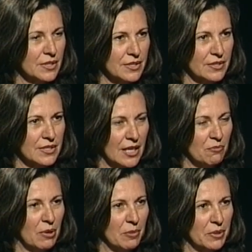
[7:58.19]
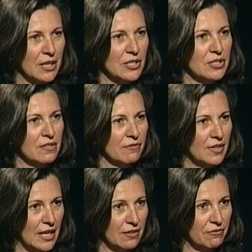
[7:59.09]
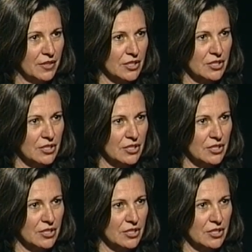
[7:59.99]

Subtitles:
and sustain populations of native fish.